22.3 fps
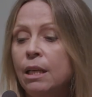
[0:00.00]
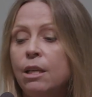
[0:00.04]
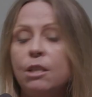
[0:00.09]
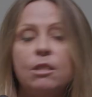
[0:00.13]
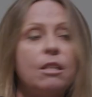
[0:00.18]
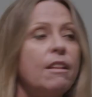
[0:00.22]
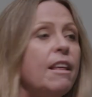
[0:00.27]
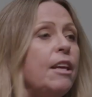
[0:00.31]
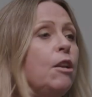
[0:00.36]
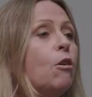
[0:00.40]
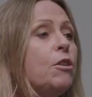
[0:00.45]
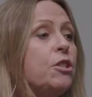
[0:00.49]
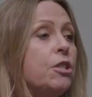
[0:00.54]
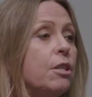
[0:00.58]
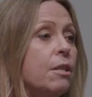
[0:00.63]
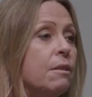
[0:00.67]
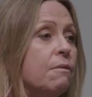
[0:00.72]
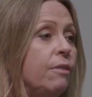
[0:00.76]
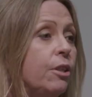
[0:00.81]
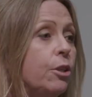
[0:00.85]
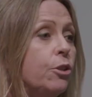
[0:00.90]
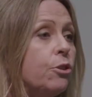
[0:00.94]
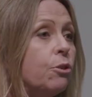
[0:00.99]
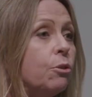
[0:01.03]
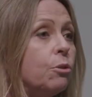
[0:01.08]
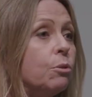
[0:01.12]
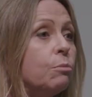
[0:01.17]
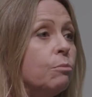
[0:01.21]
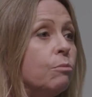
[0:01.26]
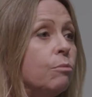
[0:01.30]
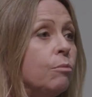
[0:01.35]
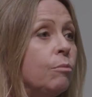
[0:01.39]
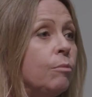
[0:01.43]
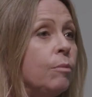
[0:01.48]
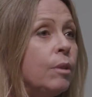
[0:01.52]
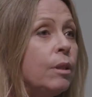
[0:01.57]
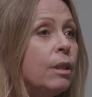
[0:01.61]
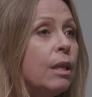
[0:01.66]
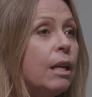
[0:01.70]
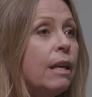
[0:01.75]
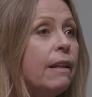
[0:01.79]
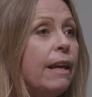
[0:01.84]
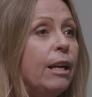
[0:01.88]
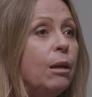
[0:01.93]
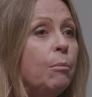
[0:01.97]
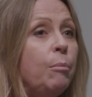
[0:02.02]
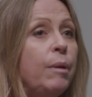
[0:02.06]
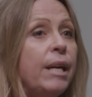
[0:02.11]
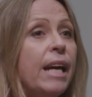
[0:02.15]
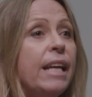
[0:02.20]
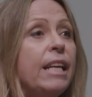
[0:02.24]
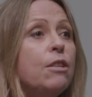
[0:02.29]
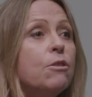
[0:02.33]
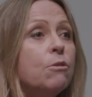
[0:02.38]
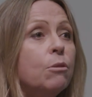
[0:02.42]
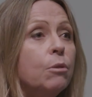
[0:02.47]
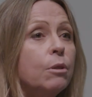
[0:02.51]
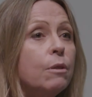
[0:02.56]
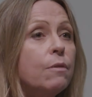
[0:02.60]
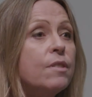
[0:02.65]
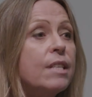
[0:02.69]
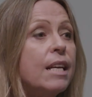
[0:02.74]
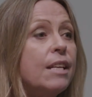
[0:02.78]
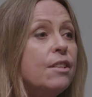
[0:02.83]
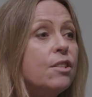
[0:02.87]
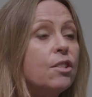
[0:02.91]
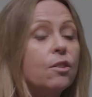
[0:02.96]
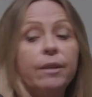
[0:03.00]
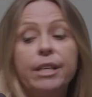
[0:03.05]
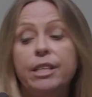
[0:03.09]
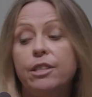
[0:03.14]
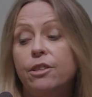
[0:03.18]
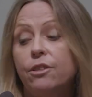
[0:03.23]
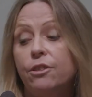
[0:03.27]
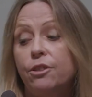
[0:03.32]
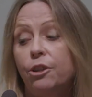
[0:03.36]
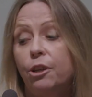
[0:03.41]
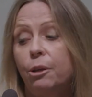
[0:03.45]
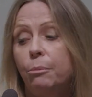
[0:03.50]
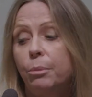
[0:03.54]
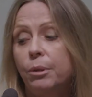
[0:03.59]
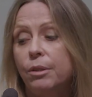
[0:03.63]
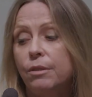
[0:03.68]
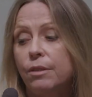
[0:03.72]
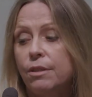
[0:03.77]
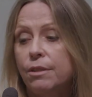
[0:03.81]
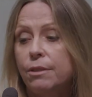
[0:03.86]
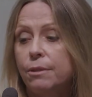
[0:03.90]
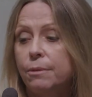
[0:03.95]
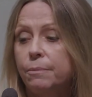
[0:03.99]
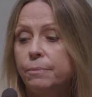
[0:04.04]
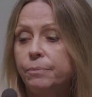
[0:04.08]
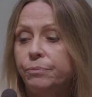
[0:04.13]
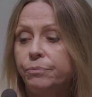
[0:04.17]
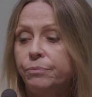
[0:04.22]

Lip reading: So they're not just visual, and they can be any sort of sensory disturbance.